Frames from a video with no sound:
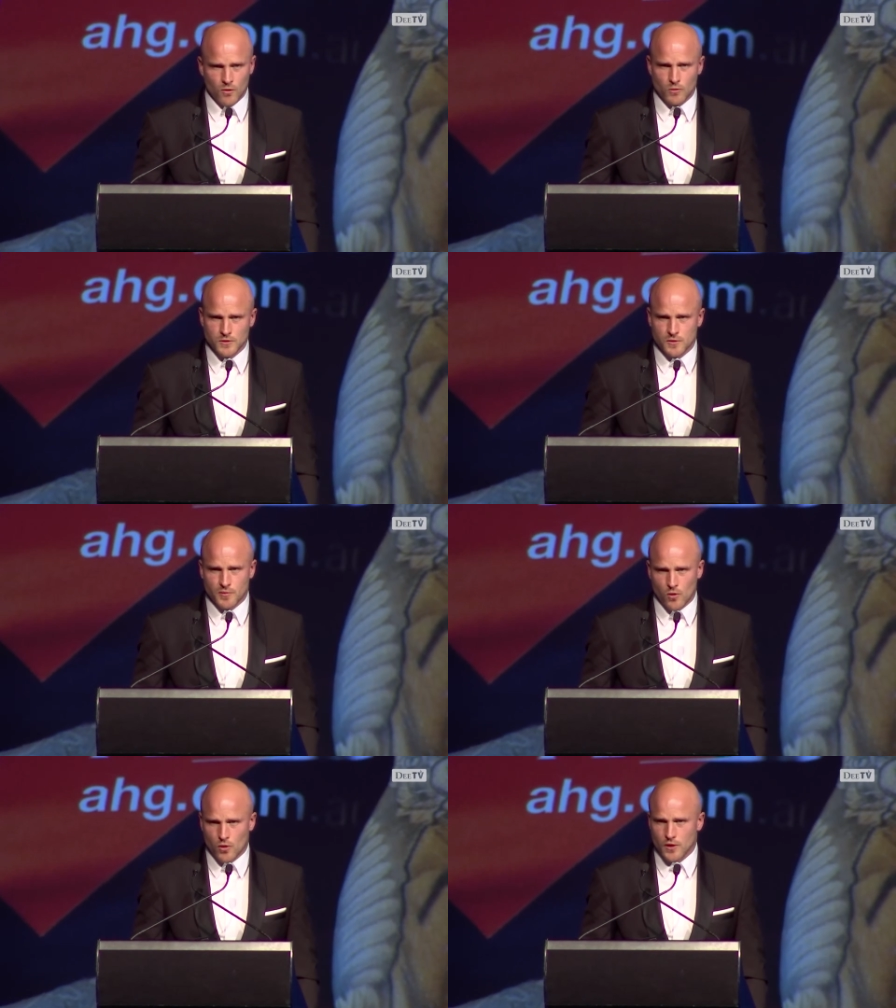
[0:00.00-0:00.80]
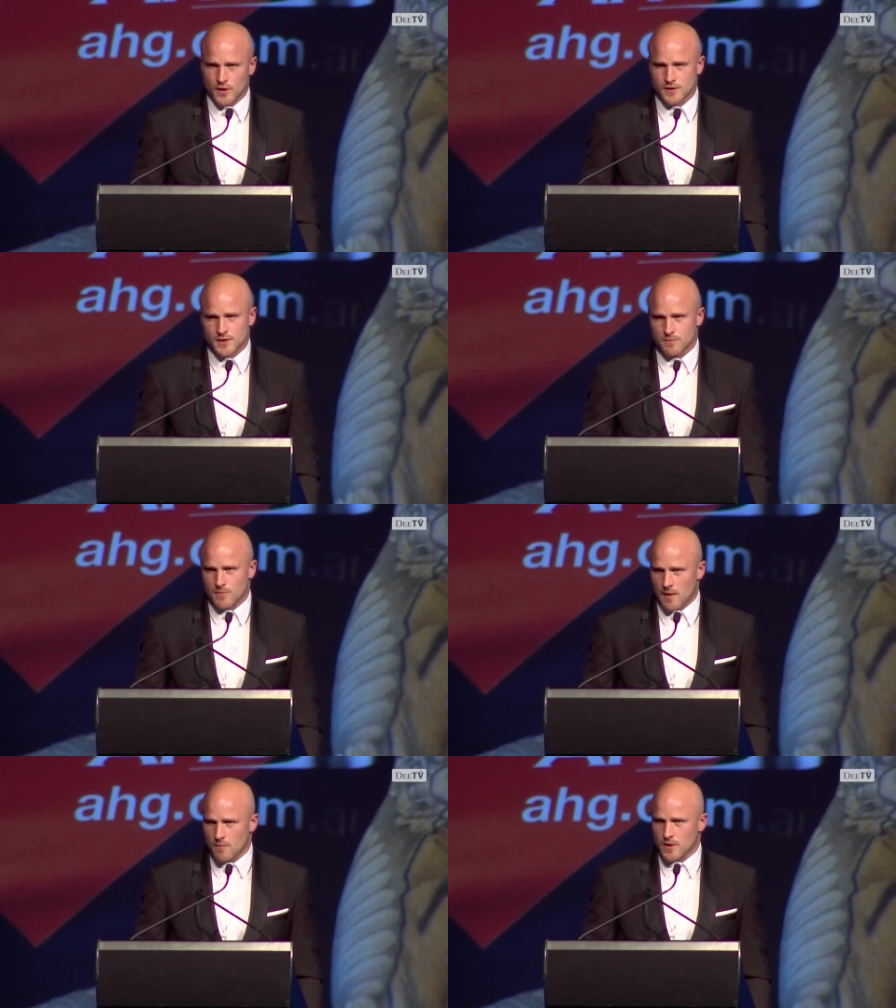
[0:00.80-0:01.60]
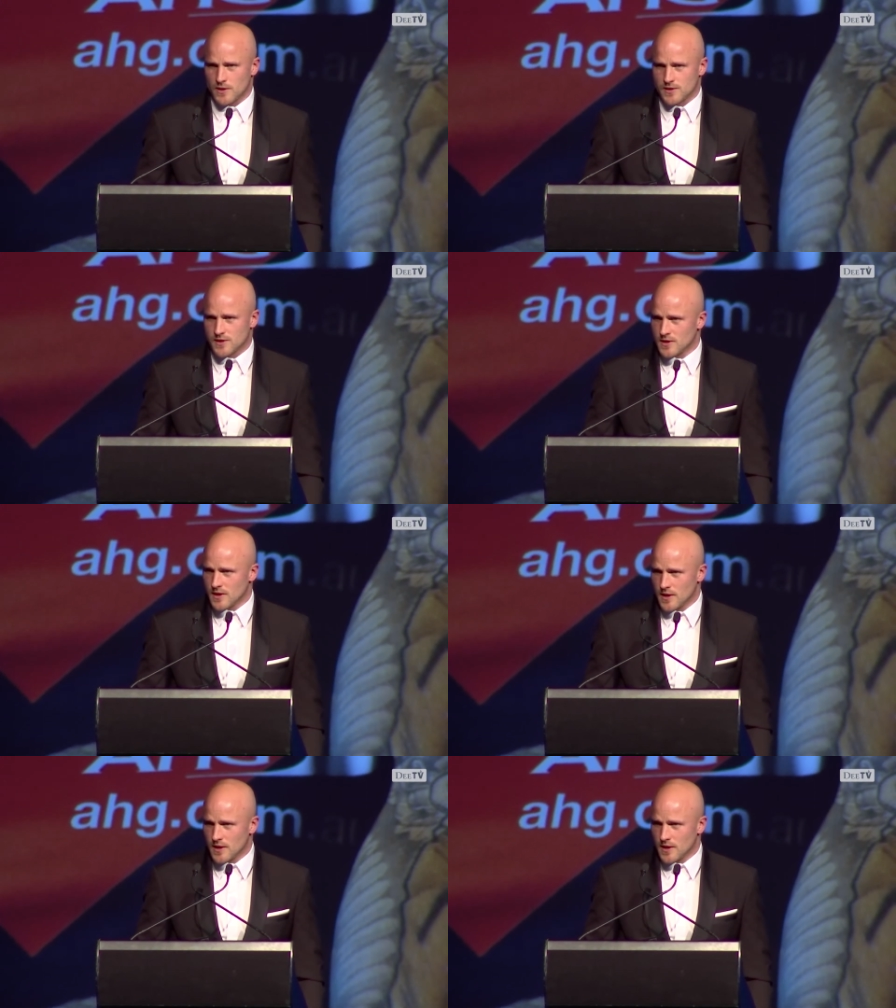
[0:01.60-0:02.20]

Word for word: all the supporters, members.